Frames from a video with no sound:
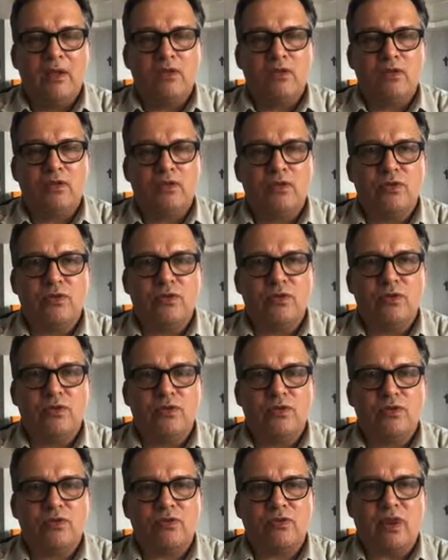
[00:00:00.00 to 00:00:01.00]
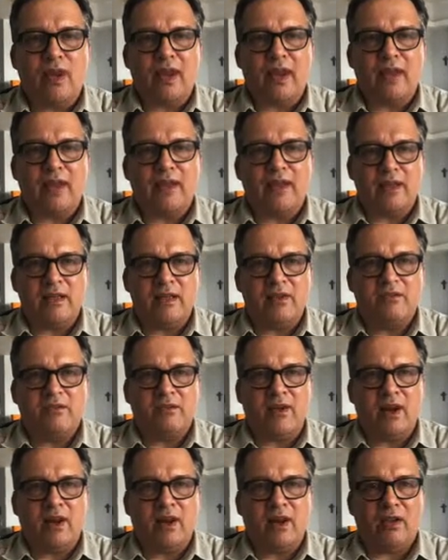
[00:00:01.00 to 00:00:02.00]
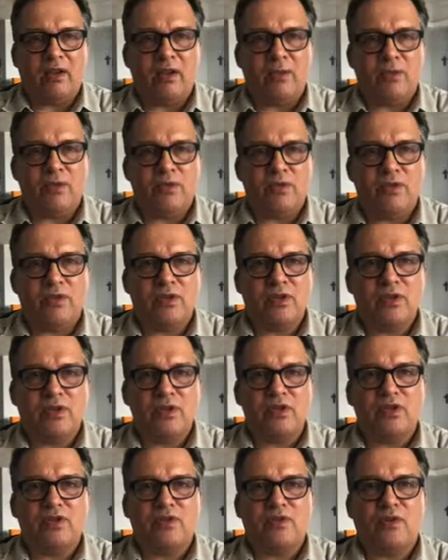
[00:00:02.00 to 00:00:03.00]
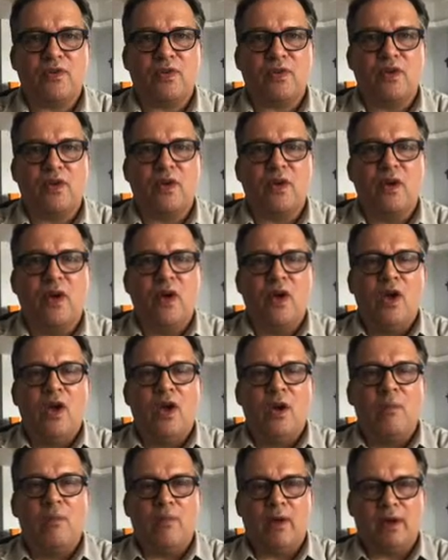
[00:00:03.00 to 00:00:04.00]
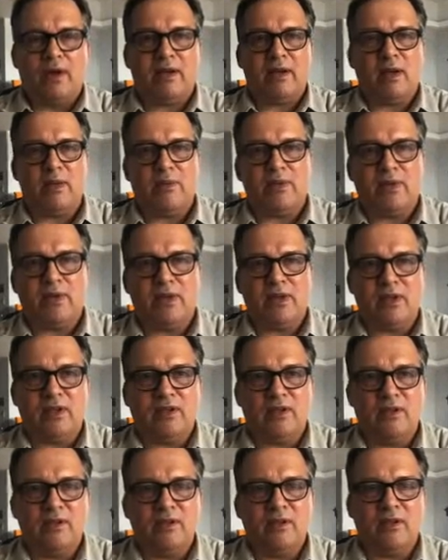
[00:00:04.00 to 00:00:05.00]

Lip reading: to identify opportunities for my company